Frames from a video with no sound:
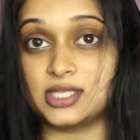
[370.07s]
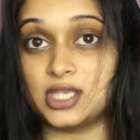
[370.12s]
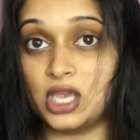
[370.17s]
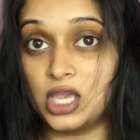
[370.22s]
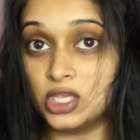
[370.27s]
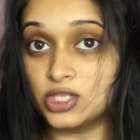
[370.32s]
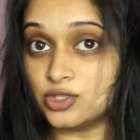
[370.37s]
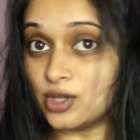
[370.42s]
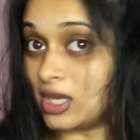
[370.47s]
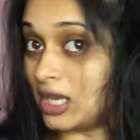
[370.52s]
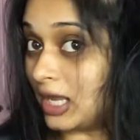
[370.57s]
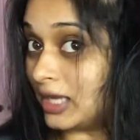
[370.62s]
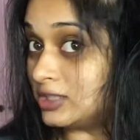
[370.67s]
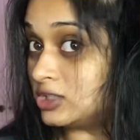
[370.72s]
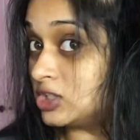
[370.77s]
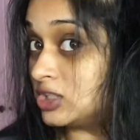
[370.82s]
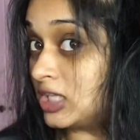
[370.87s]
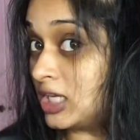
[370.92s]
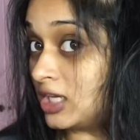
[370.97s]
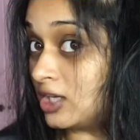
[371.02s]
So I like to
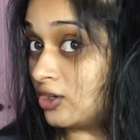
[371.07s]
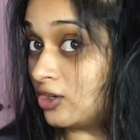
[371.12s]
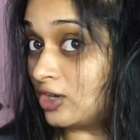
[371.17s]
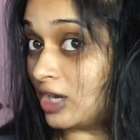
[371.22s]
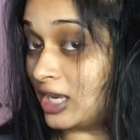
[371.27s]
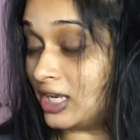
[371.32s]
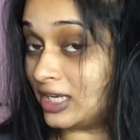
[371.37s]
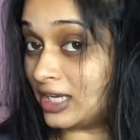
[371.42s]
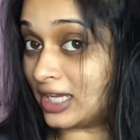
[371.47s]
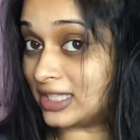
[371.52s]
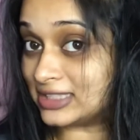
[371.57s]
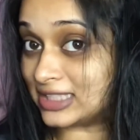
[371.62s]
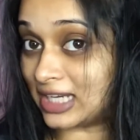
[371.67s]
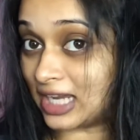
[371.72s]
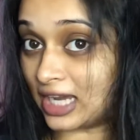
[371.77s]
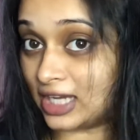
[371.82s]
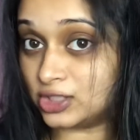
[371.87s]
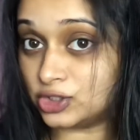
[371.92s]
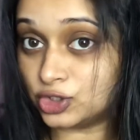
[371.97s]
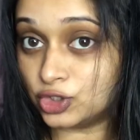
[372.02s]
take it really nice and
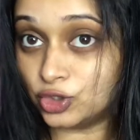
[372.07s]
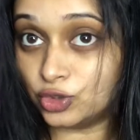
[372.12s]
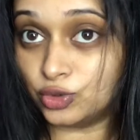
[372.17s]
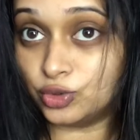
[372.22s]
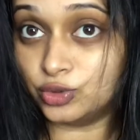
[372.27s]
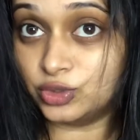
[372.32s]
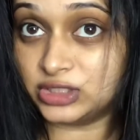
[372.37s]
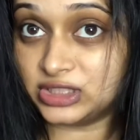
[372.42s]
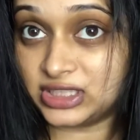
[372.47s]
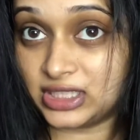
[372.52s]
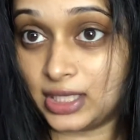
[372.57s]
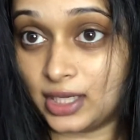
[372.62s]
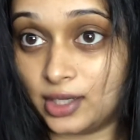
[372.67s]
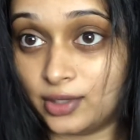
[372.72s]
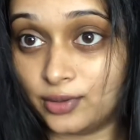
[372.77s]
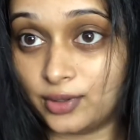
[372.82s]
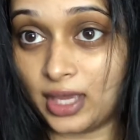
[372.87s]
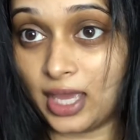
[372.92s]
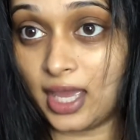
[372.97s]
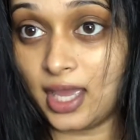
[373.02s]
high to the roots here,
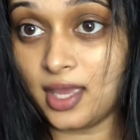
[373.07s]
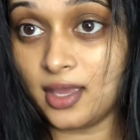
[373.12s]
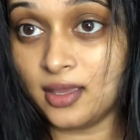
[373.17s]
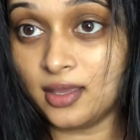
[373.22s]
okay?